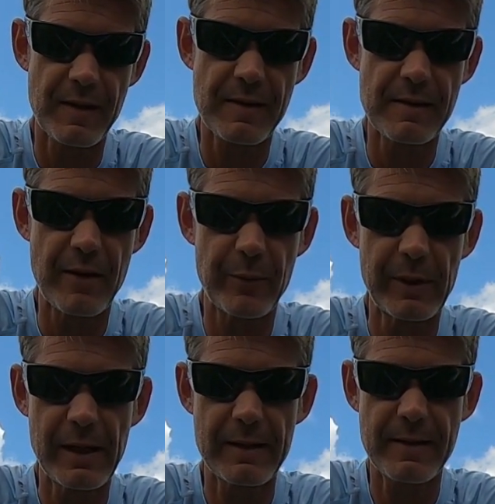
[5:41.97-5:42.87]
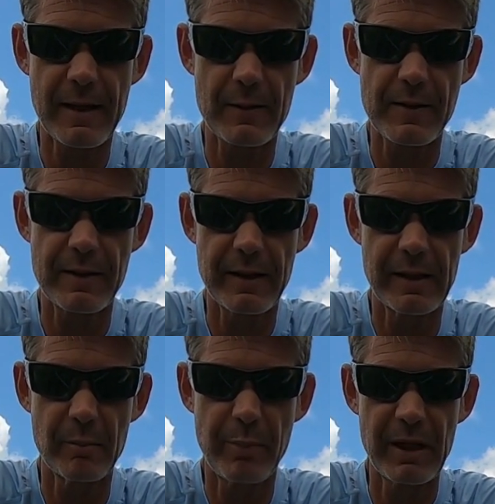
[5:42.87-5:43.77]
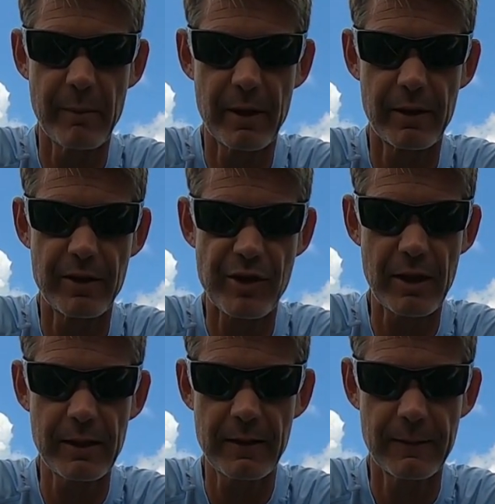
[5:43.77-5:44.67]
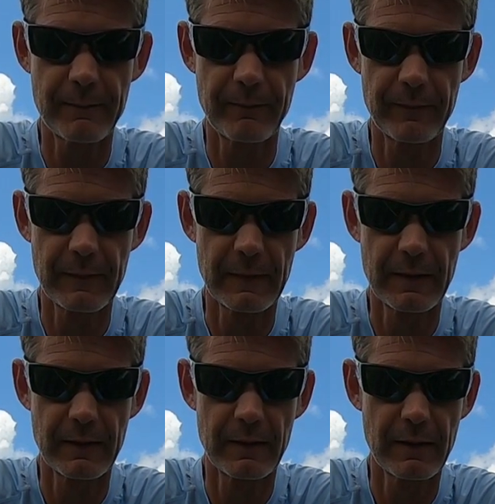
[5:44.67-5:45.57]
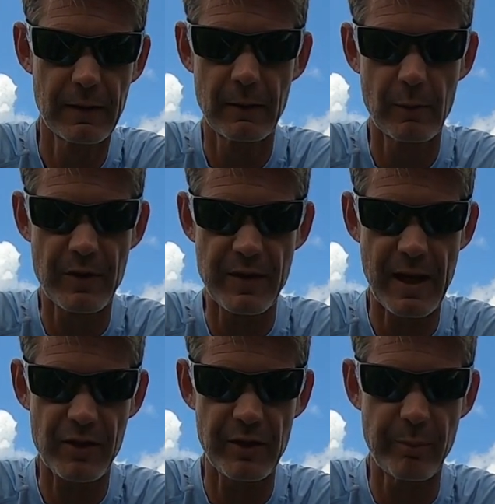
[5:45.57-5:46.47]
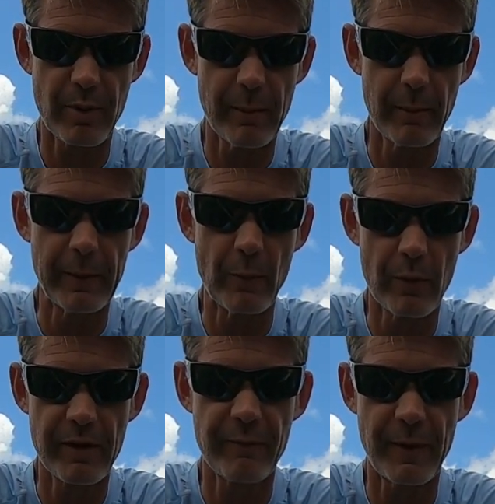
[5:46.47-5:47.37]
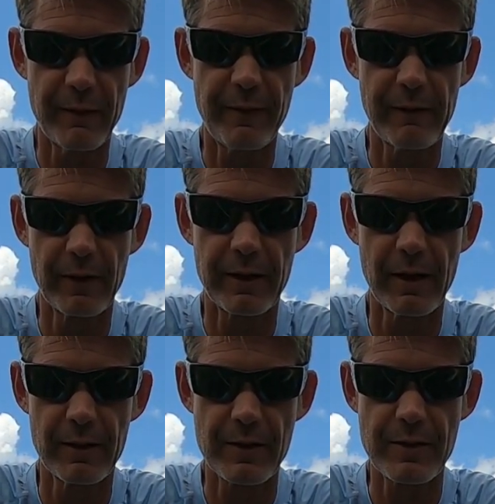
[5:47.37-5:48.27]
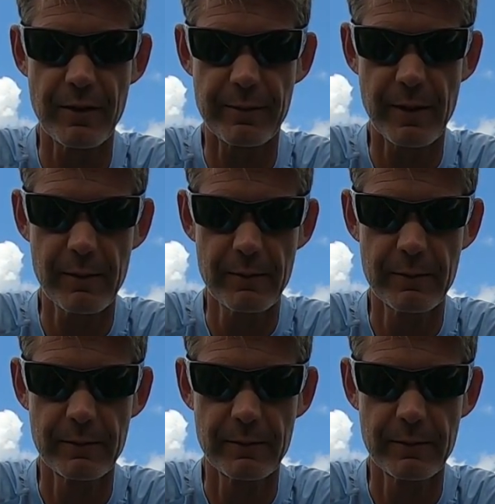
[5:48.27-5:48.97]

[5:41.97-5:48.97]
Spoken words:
This is a 3/8 ounce in peanut butter and jelly, which is actually probably one of my favorite colors to throw.